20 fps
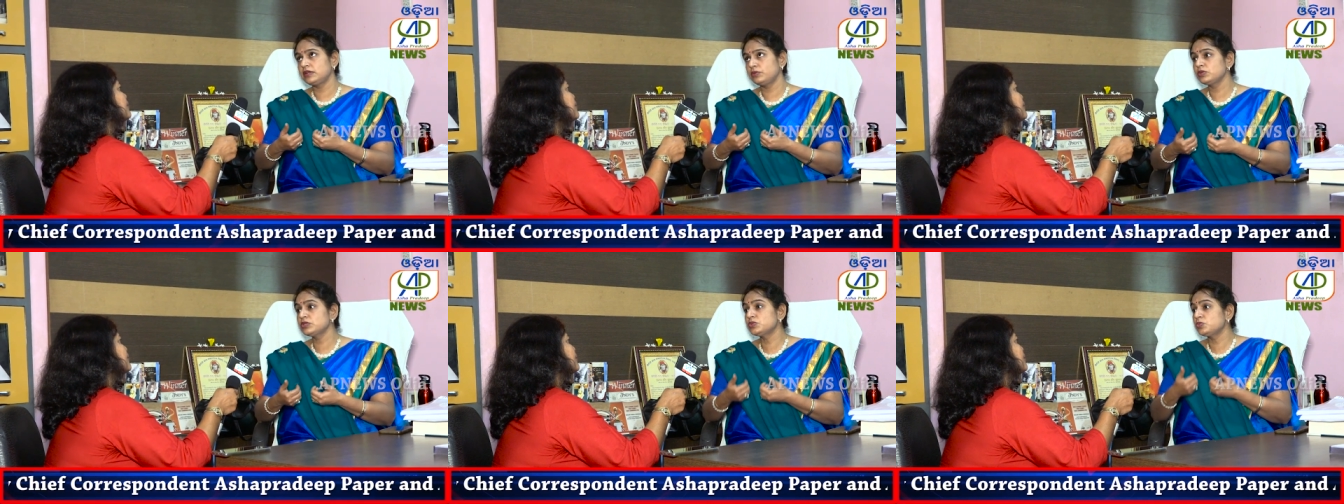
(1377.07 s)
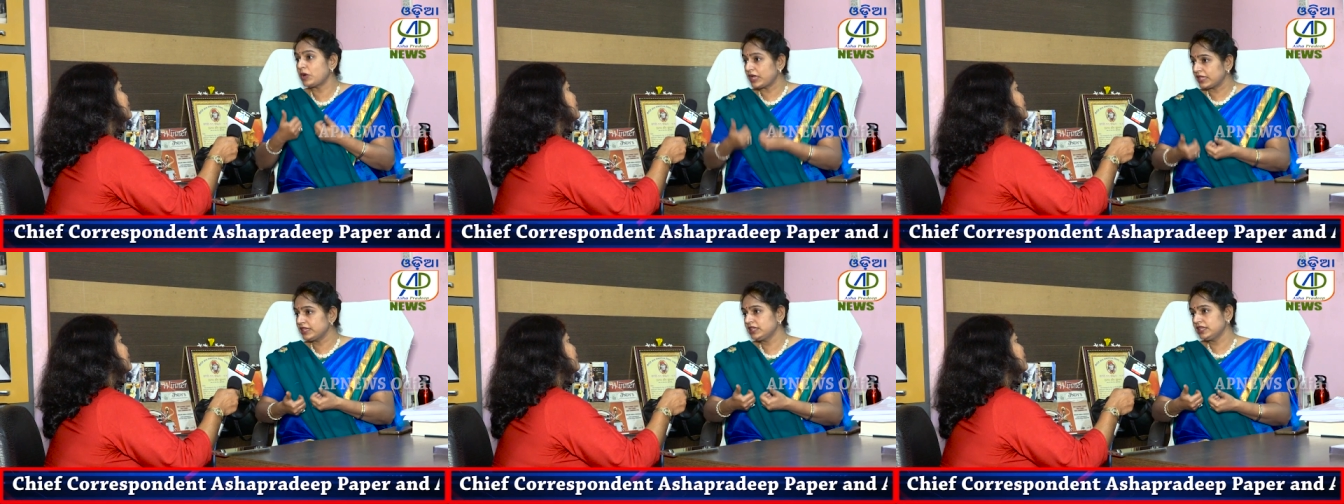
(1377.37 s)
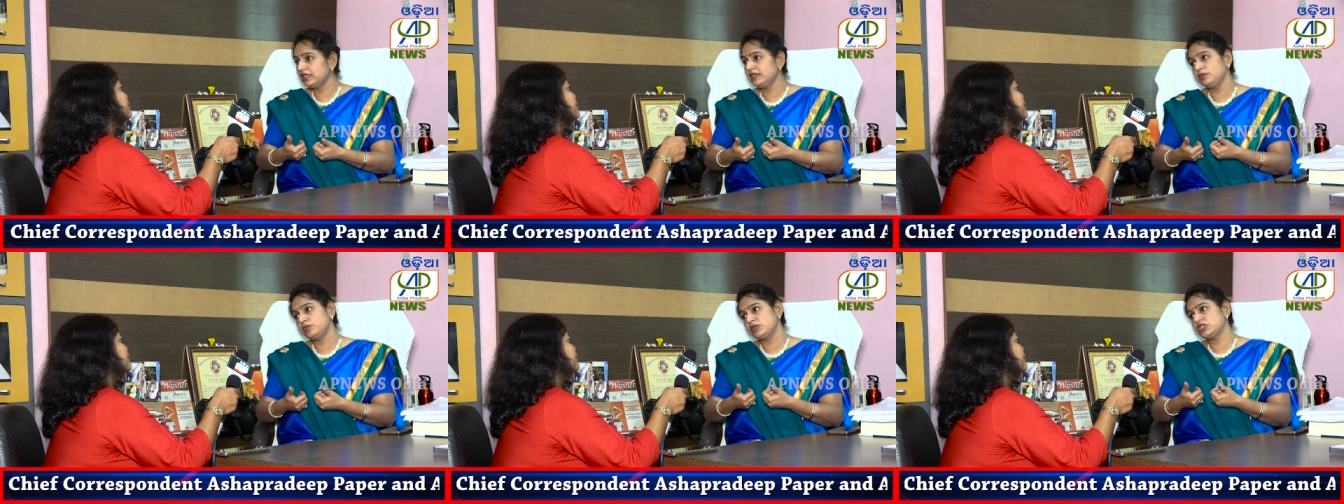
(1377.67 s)
was
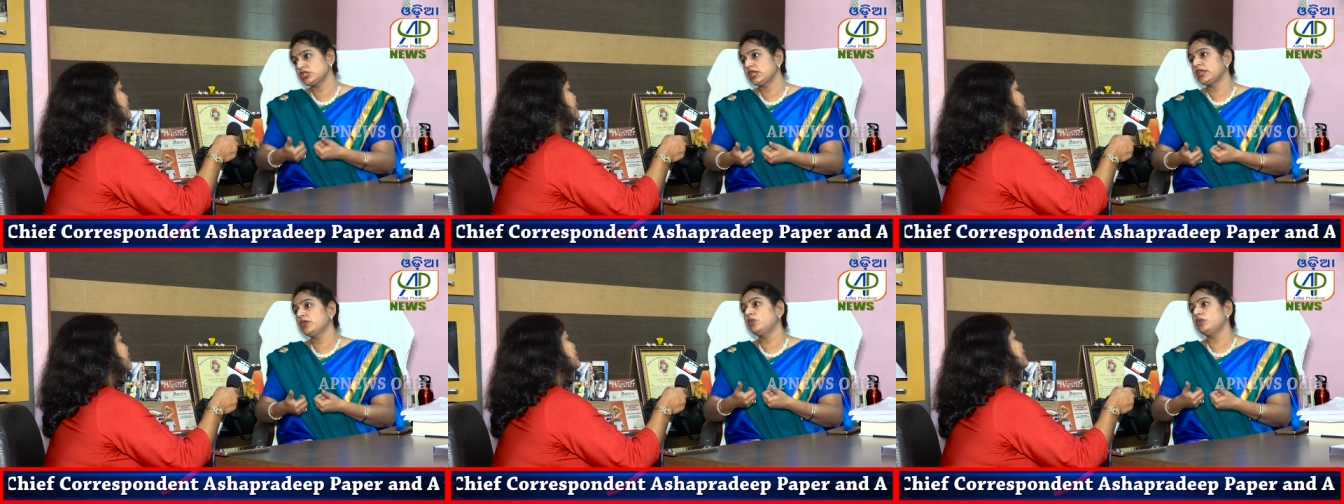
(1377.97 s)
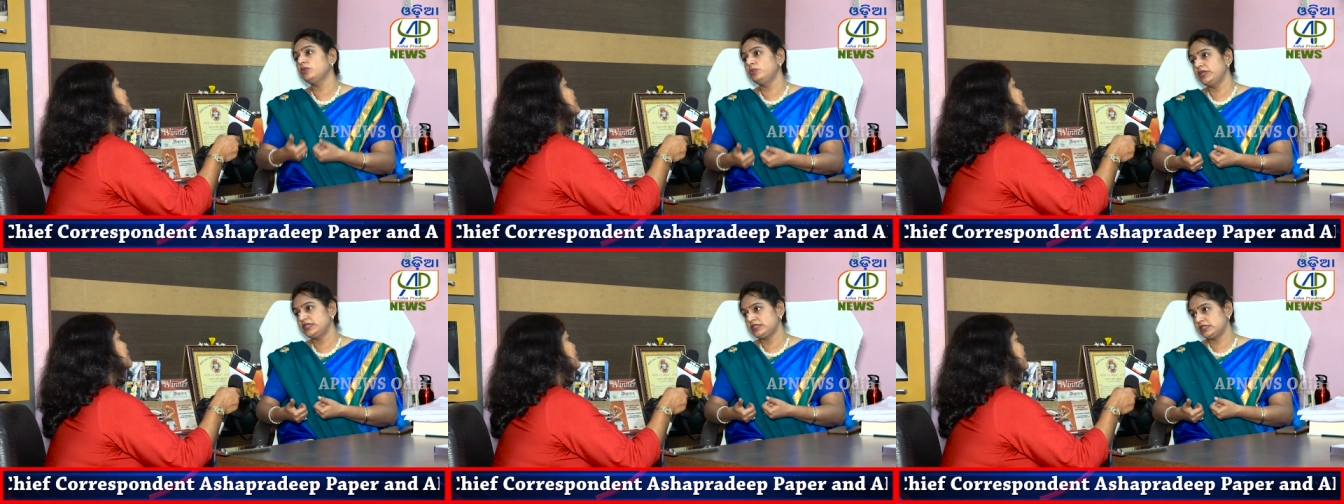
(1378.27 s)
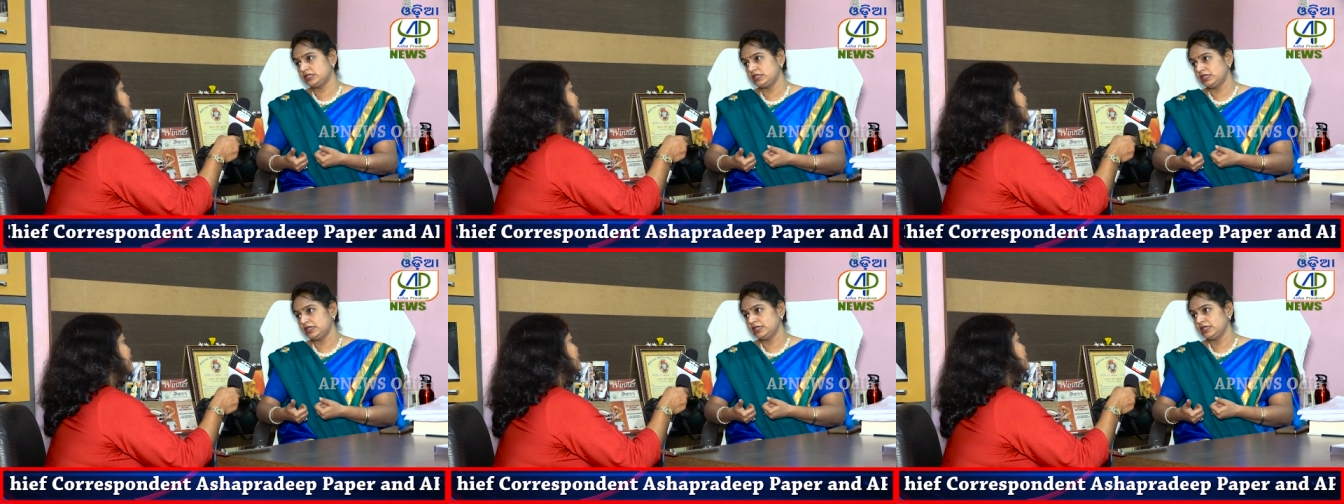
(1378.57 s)
one thing which I
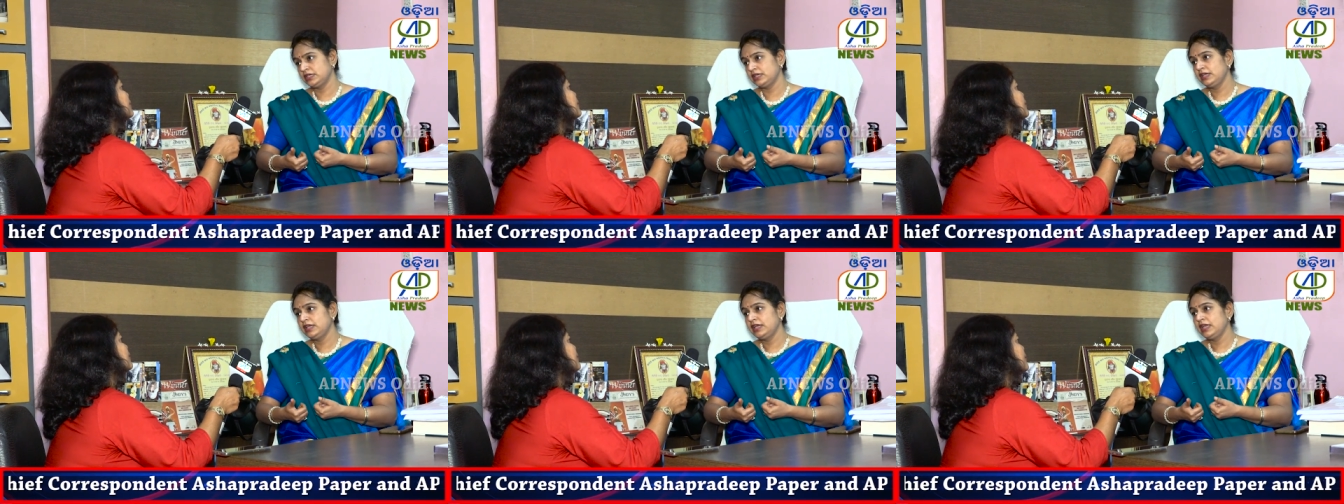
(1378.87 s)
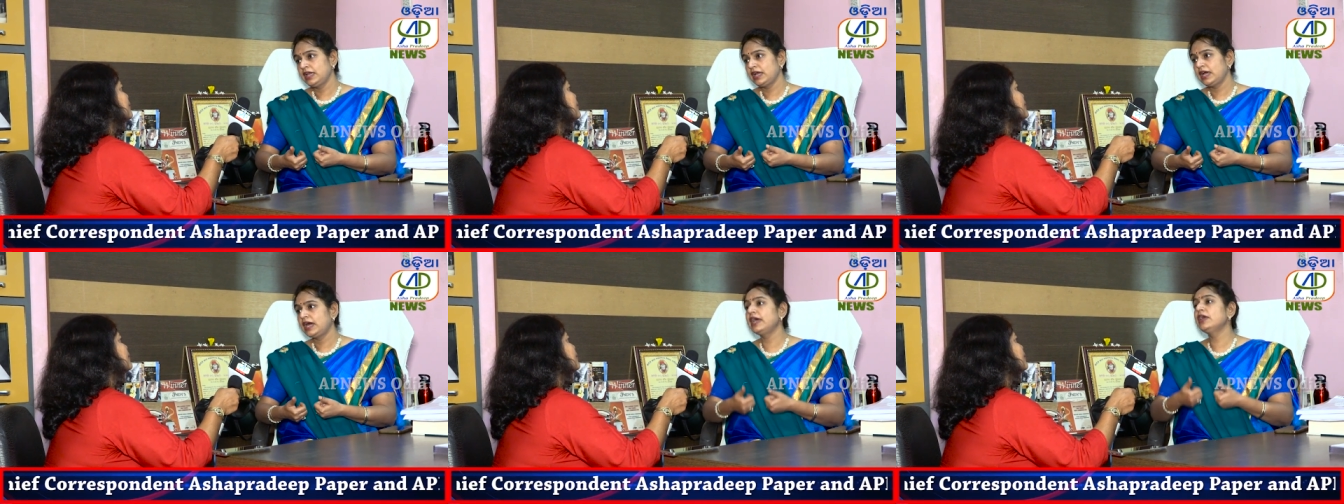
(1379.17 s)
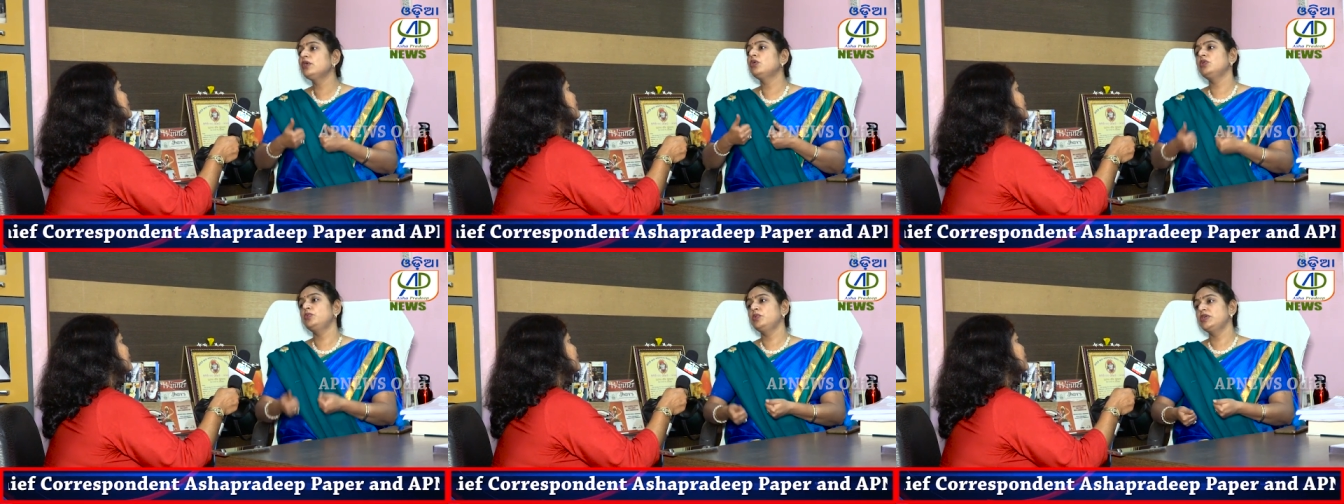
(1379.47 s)
always did.
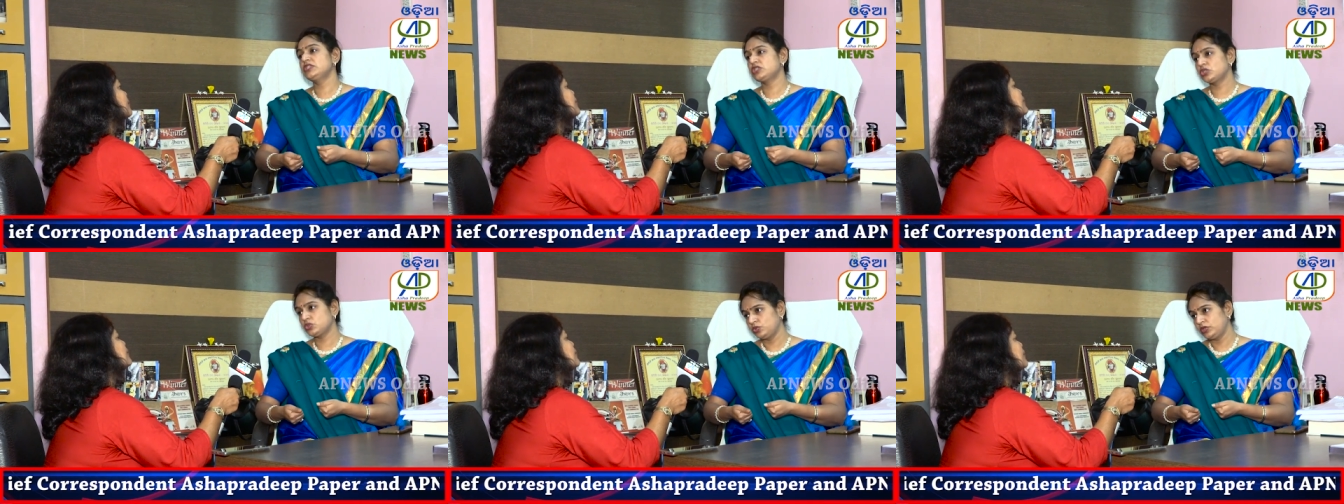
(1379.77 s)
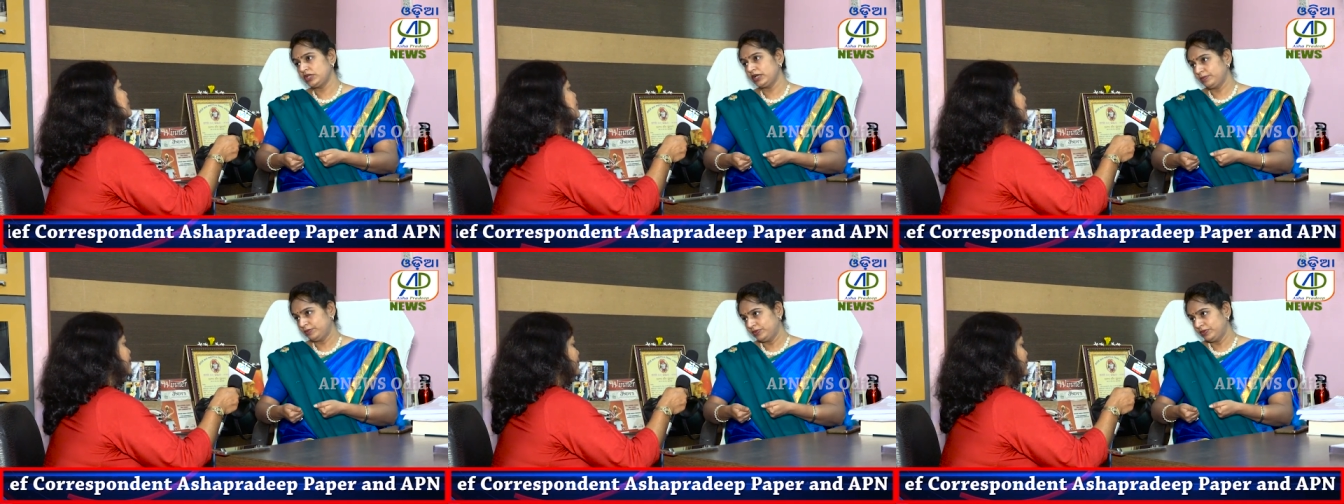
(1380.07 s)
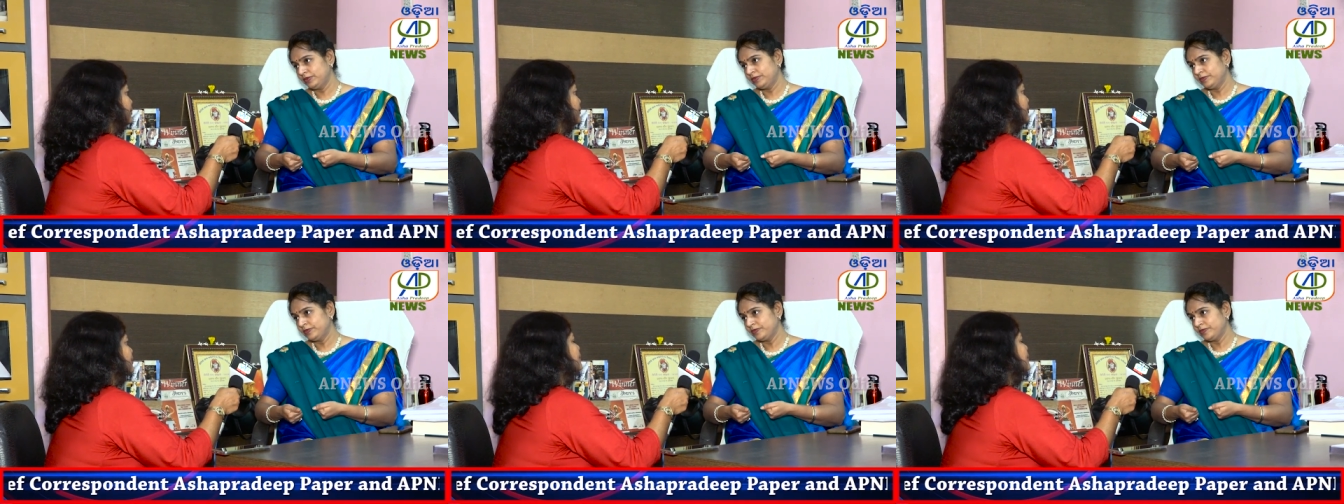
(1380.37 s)
I always stood up.